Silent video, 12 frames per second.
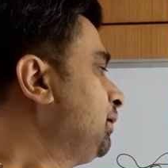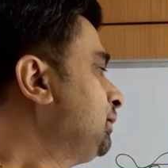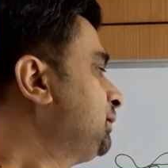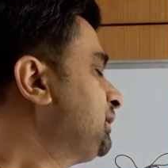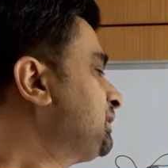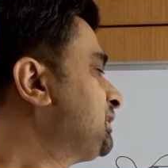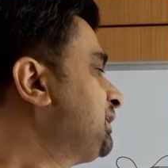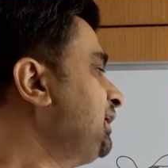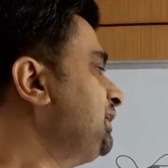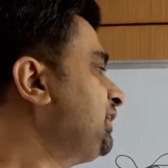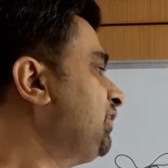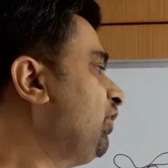The
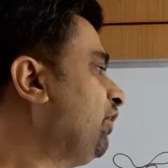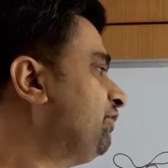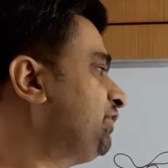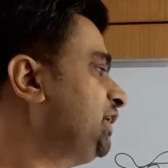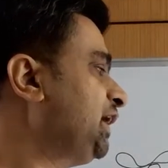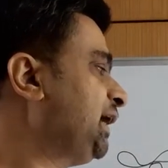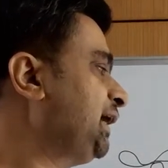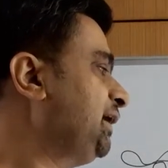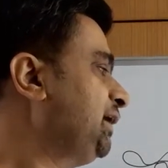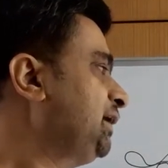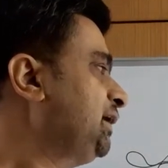center of the eye